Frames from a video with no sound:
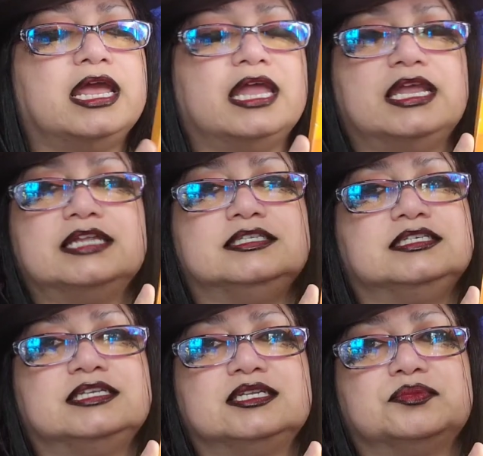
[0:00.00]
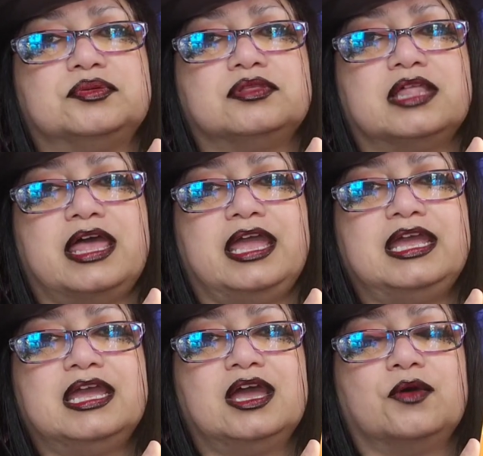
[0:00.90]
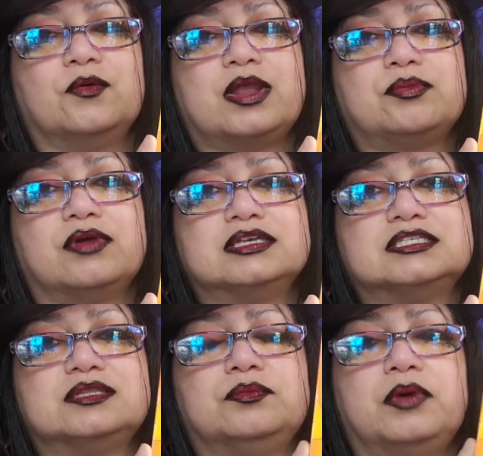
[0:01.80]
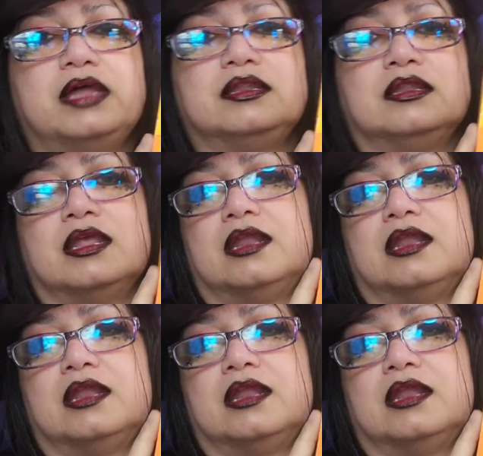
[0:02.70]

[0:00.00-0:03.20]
and it didn't play when I pressed the button.